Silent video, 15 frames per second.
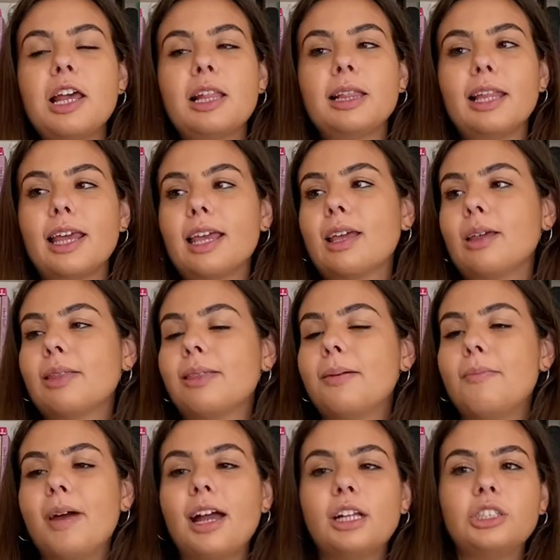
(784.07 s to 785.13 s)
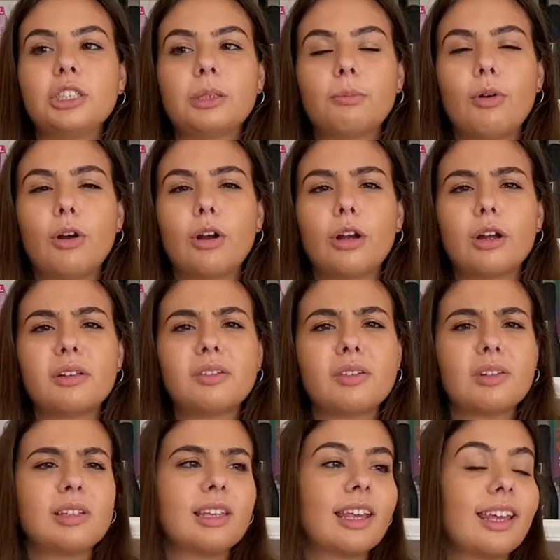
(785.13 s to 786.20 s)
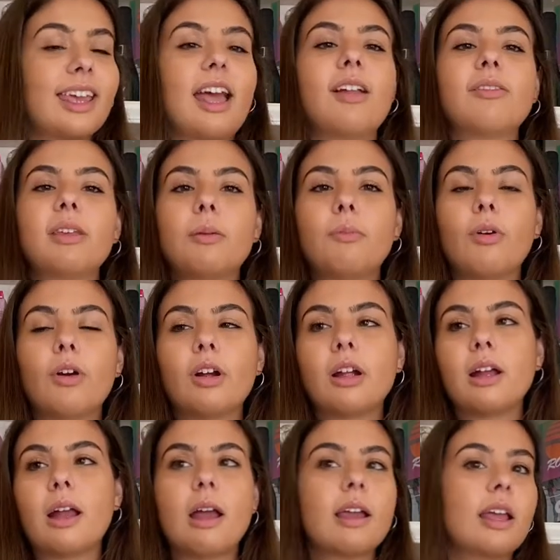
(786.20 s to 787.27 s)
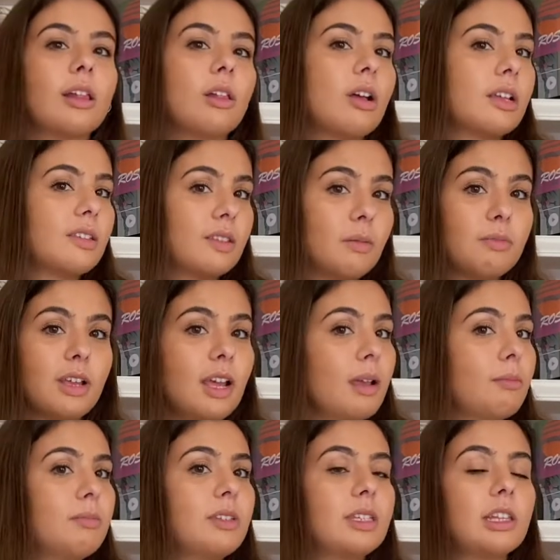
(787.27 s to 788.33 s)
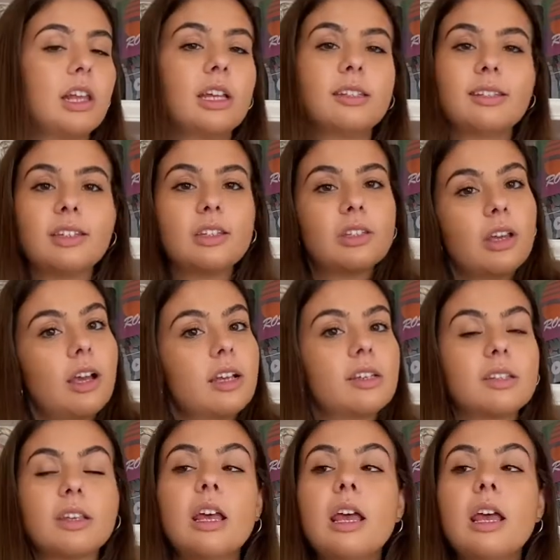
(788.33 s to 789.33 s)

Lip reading: like the magic part or the accounting part. I get lost sometimes, lost in sauce,